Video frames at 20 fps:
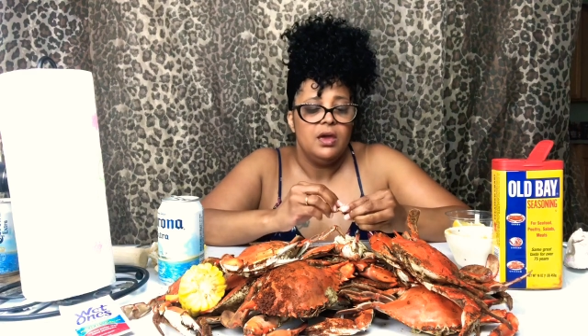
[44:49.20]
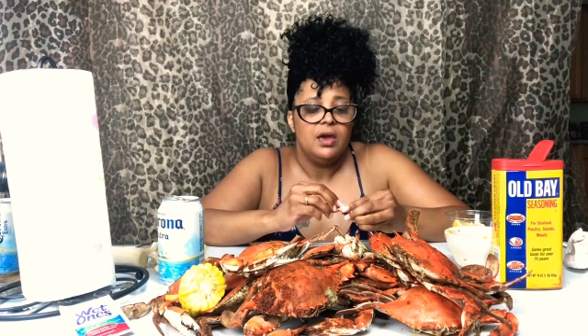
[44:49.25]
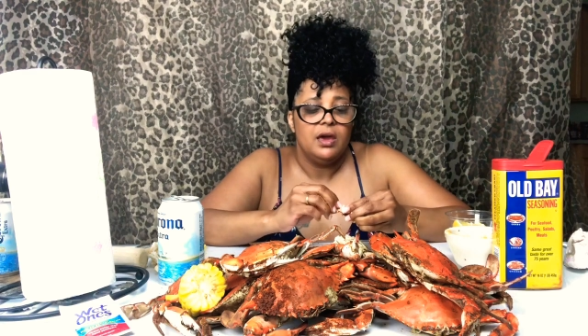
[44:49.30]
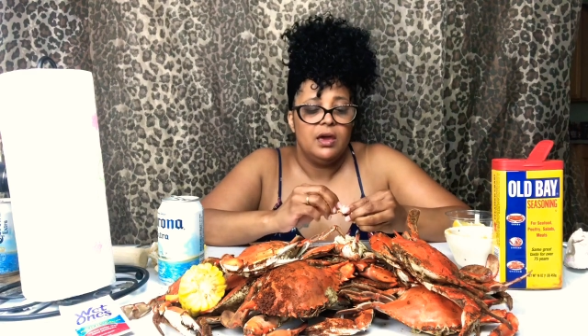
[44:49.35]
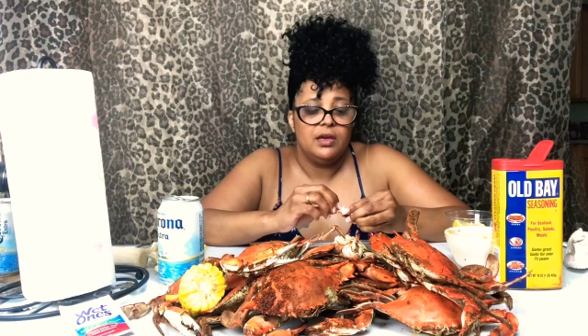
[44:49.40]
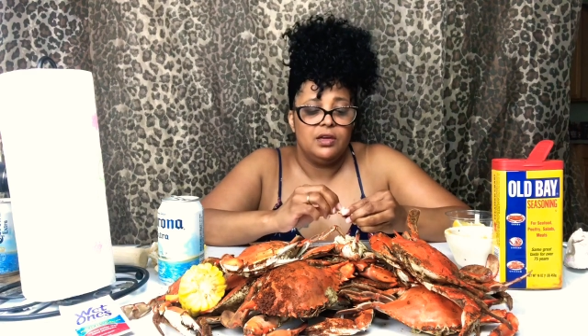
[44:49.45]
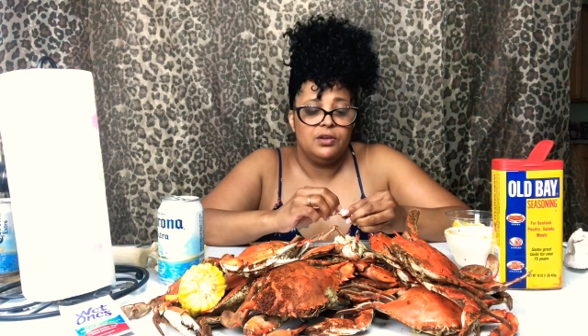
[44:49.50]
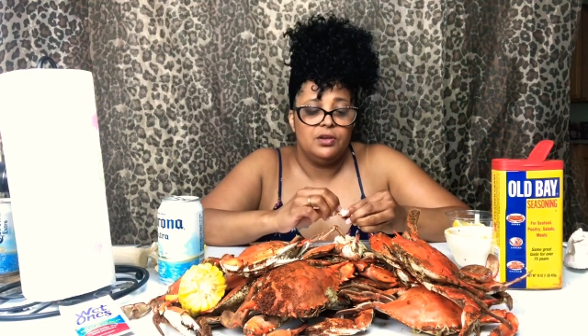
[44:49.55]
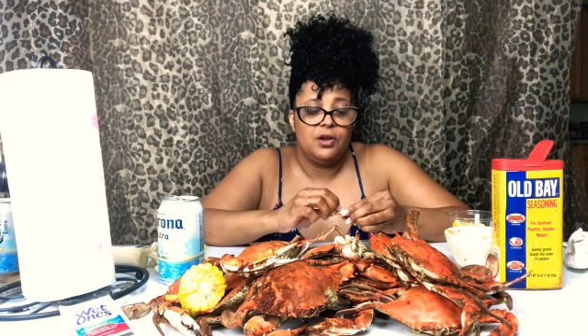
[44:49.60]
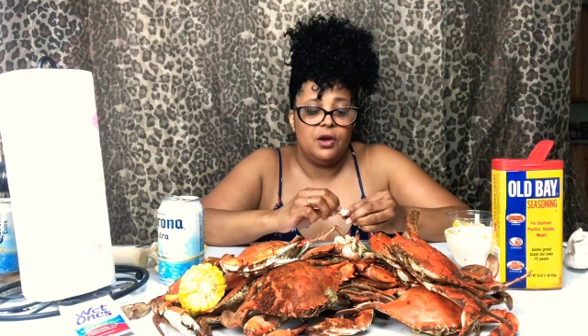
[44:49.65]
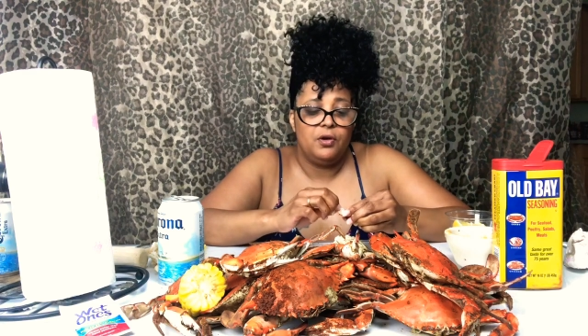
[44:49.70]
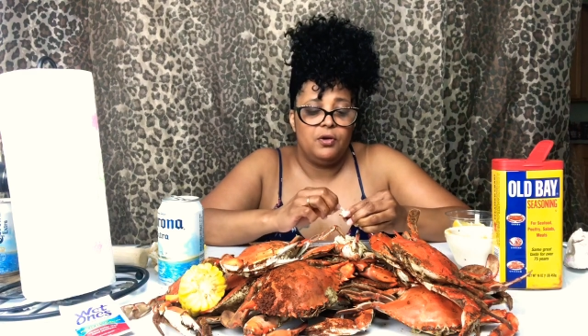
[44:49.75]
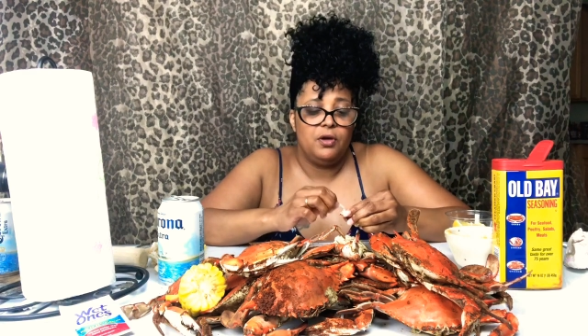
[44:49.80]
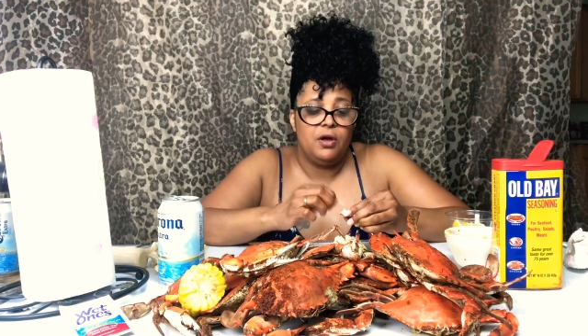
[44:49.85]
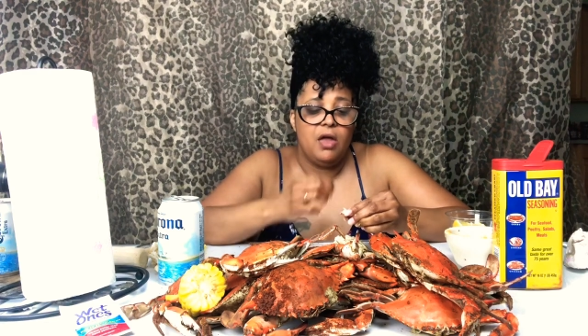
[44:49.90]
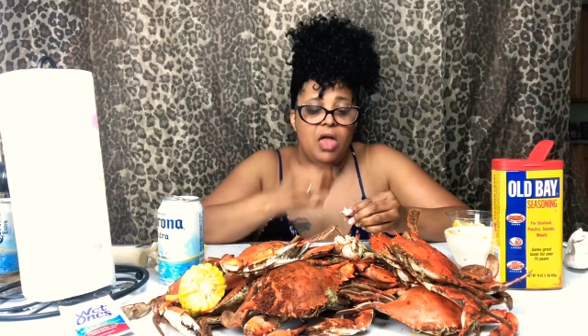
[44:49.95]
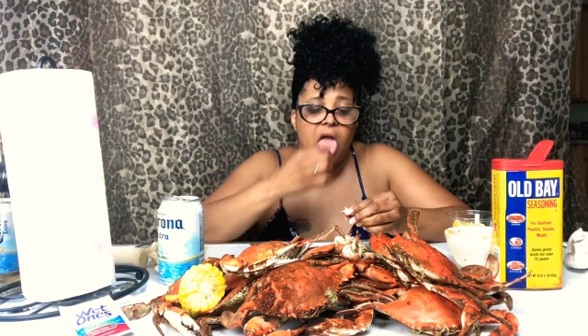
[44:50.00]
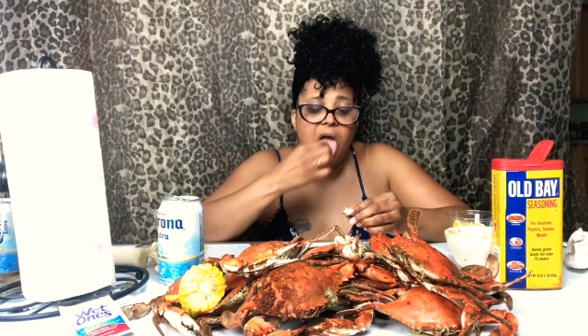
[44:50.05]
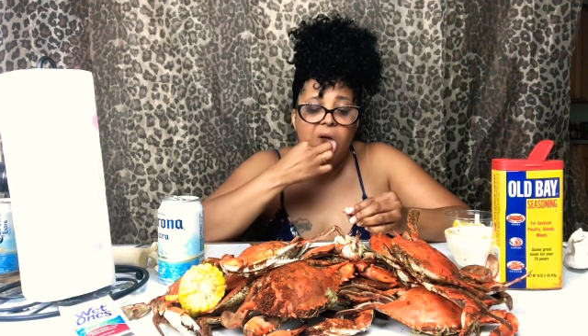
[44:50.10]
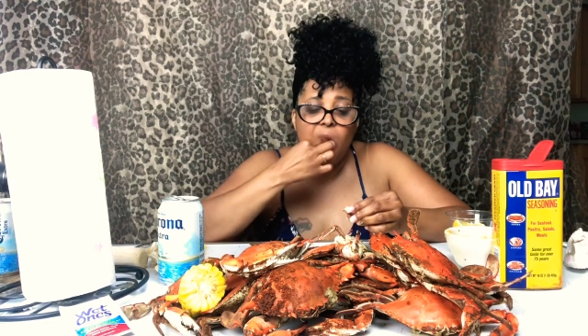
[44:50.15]
And you know,
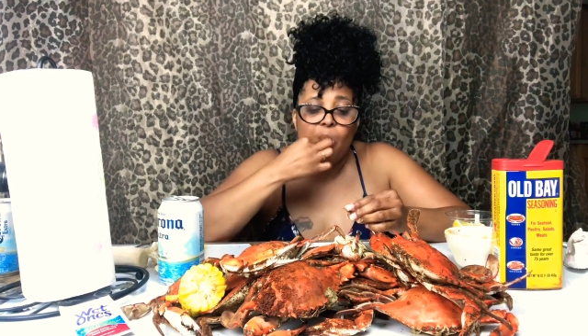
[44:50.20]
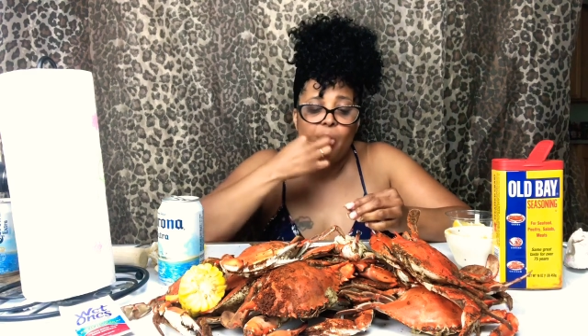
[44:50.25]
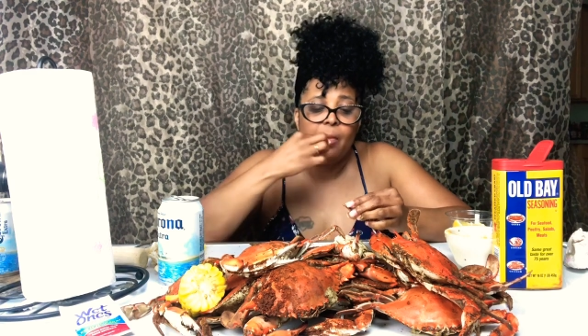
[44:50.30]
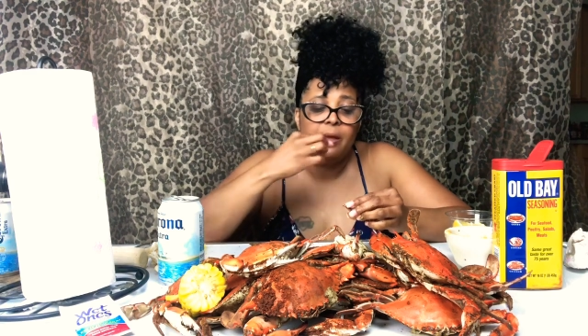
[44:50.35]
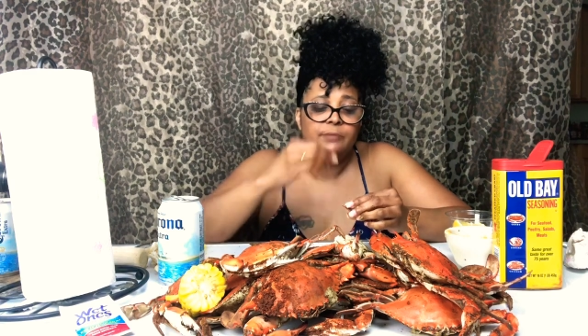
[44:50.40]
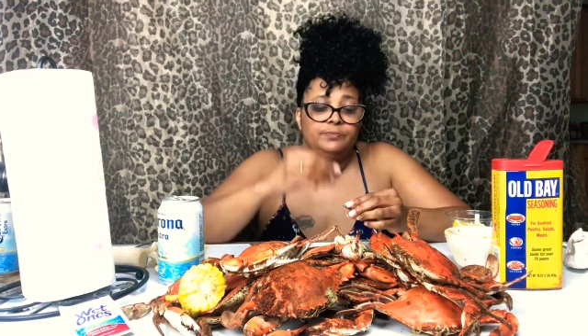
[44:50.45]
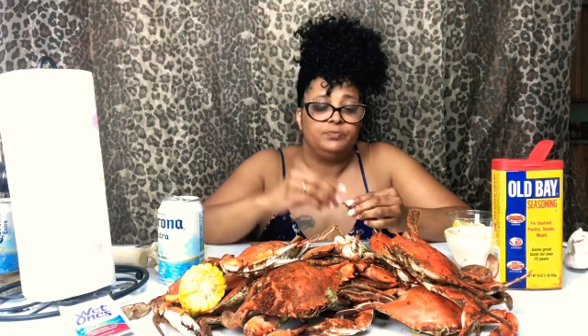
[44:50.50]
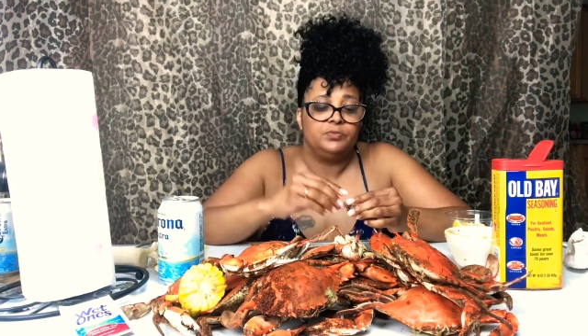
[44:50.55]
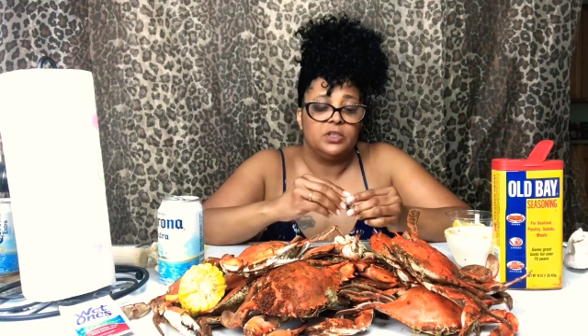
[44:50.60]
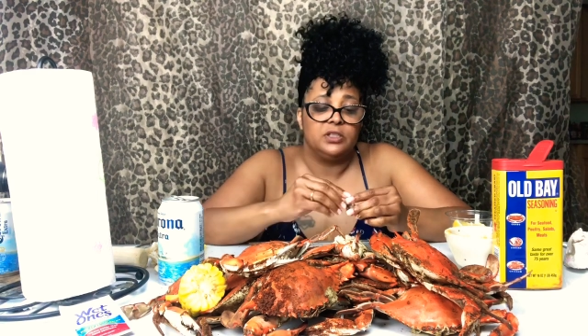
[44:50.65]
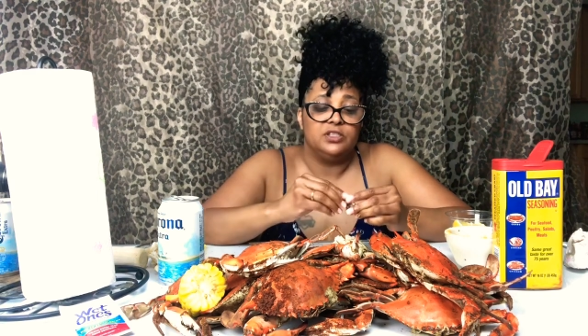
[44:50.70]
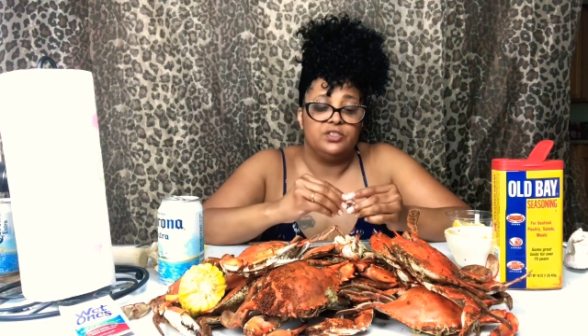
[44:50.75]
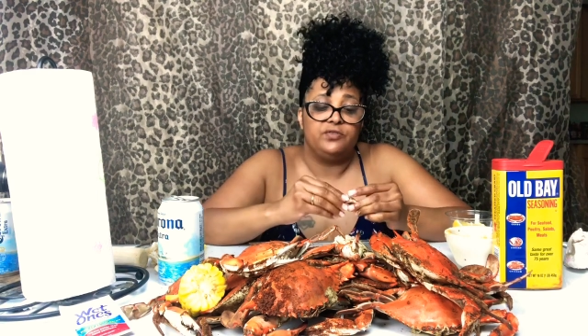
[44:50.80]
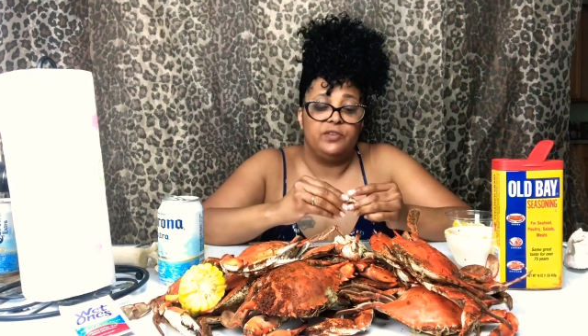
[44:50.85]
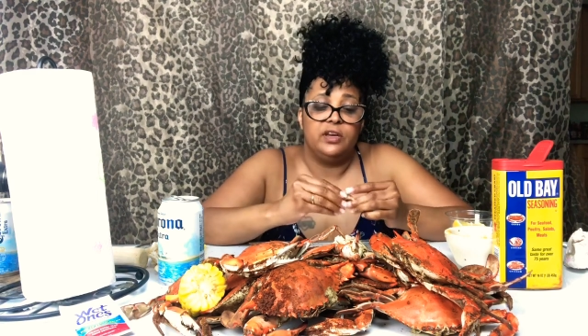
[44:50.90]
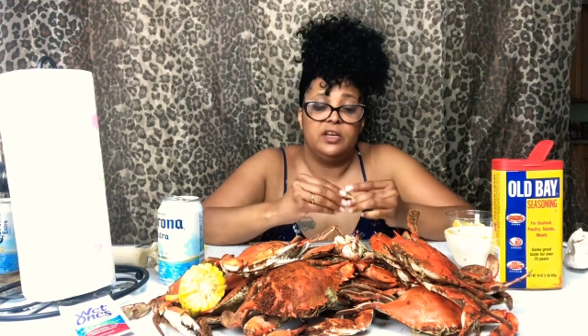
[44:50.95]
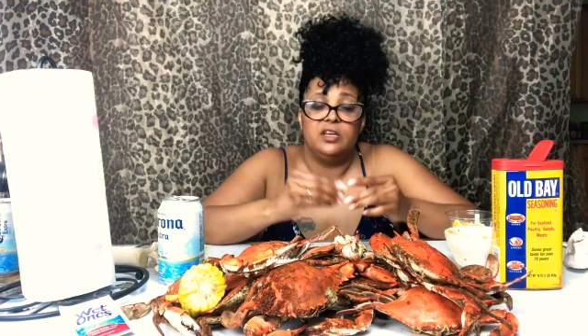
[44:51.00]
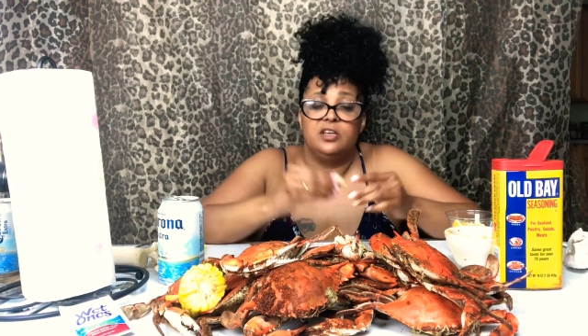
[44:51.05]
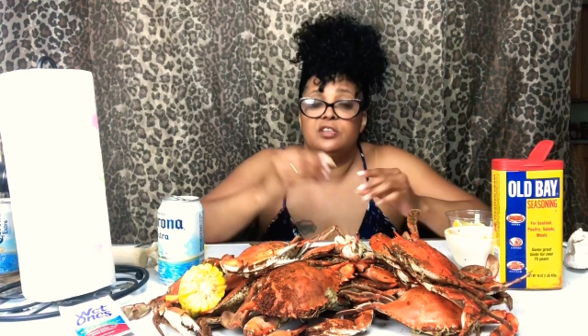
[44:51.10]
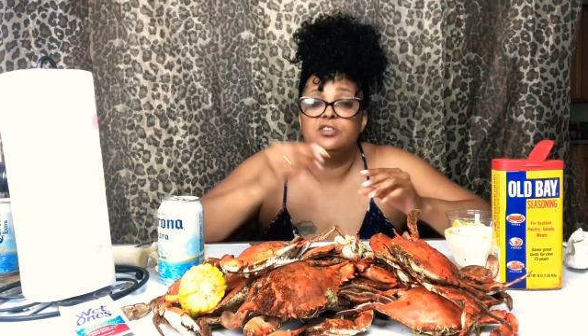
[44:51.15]
it's
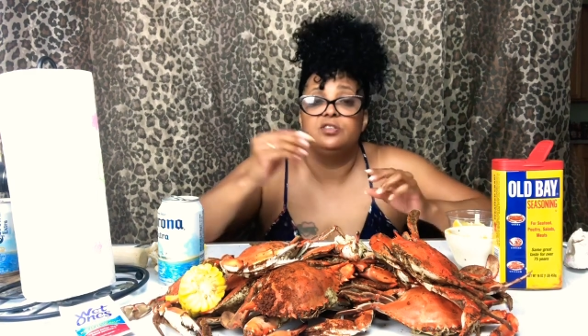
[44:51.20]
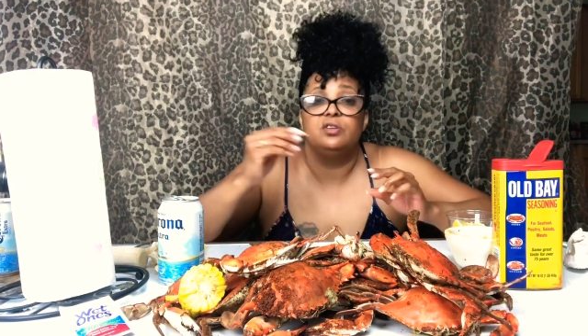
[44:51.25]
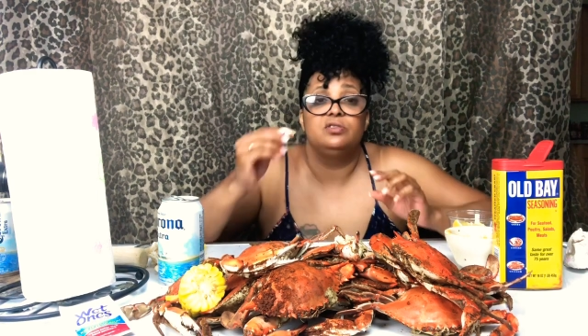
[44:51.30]
funny because